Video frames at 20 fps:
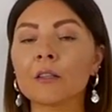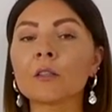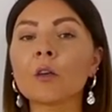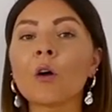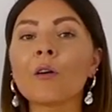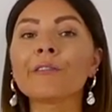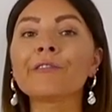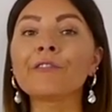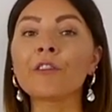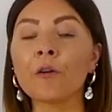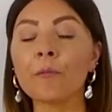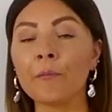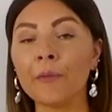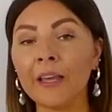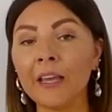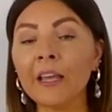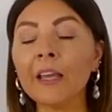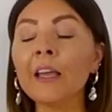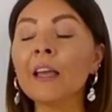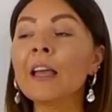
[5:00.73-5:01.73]
So for
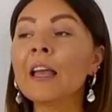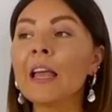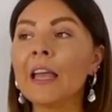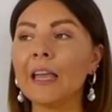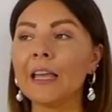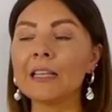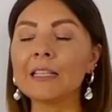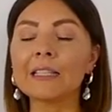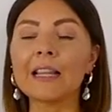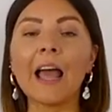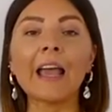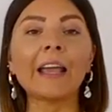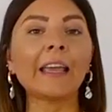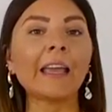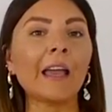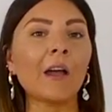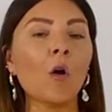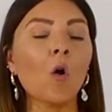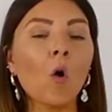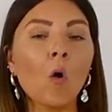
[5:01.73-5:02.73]
me, it's like
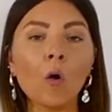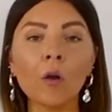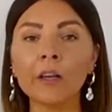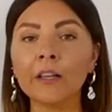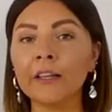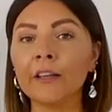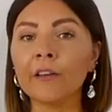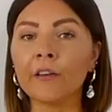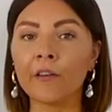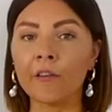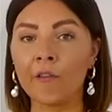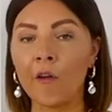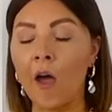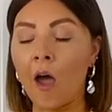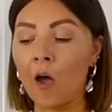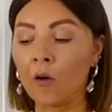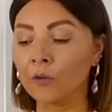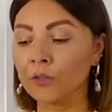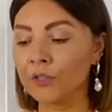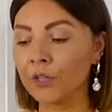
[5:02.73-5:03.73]
a all year
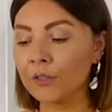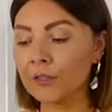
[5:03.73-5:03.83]
round.